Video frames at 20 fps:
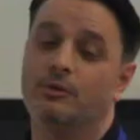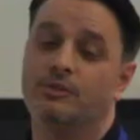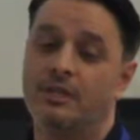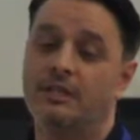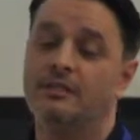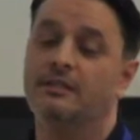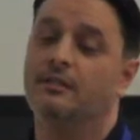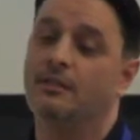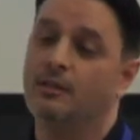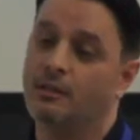
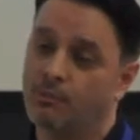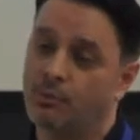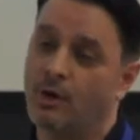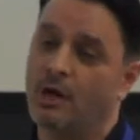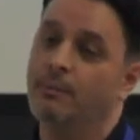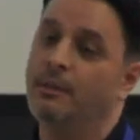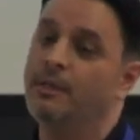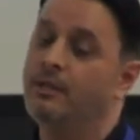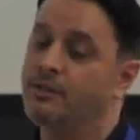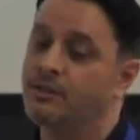presented to the
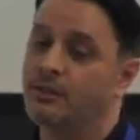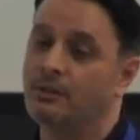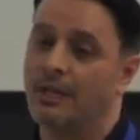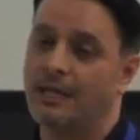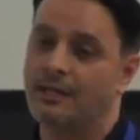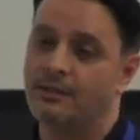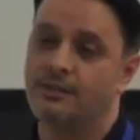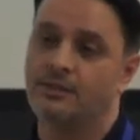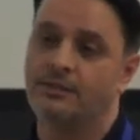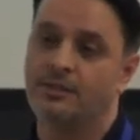Prime Minister
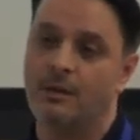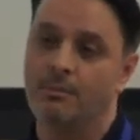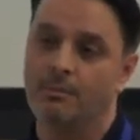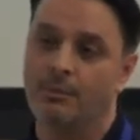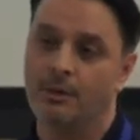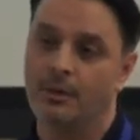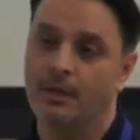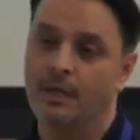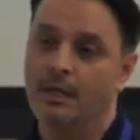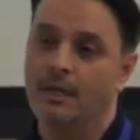last
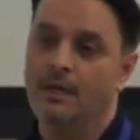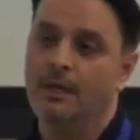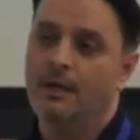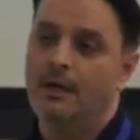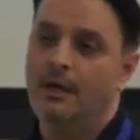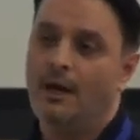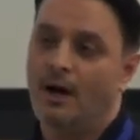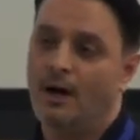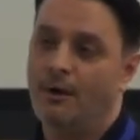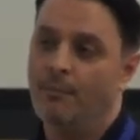December,
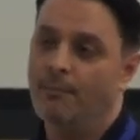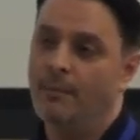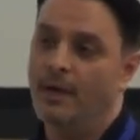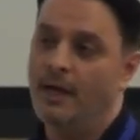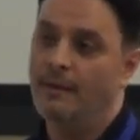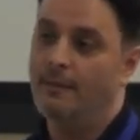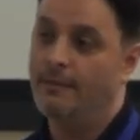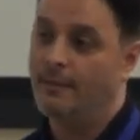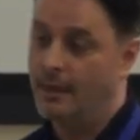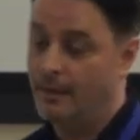
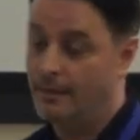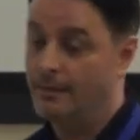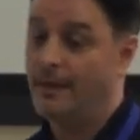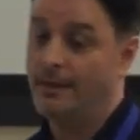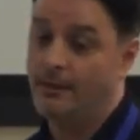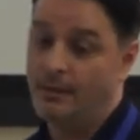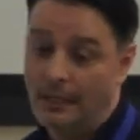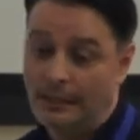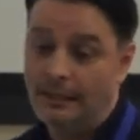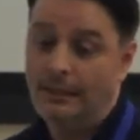and
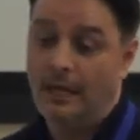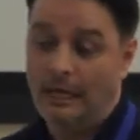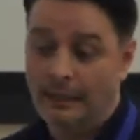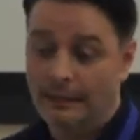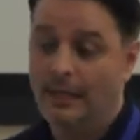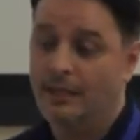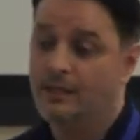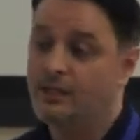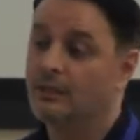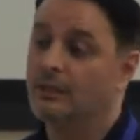that
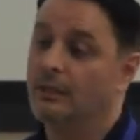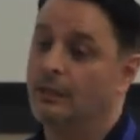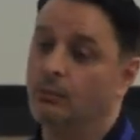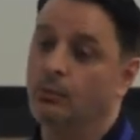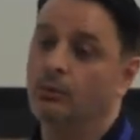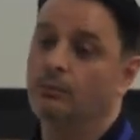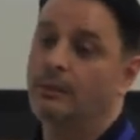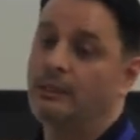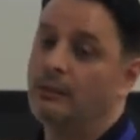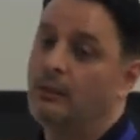allegedly
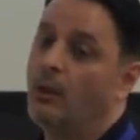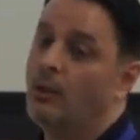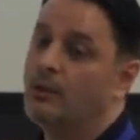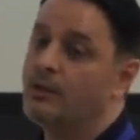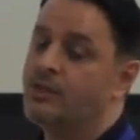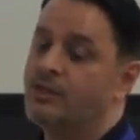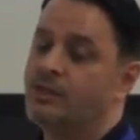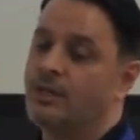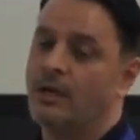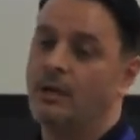will be
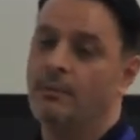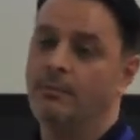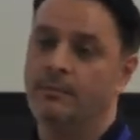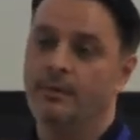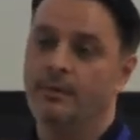launched